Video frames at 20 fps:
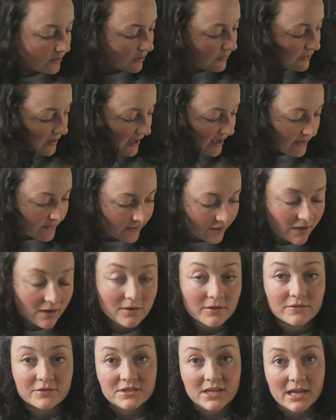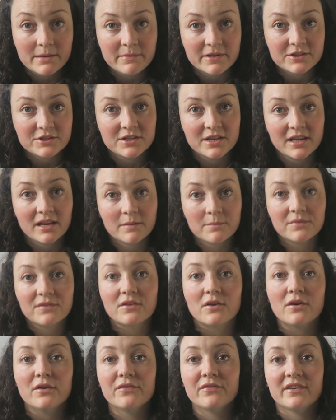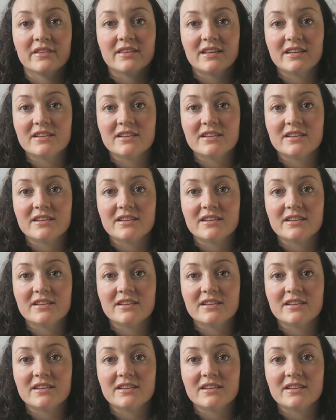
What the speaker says: Oh yeah, and the cone of shame actually comes off and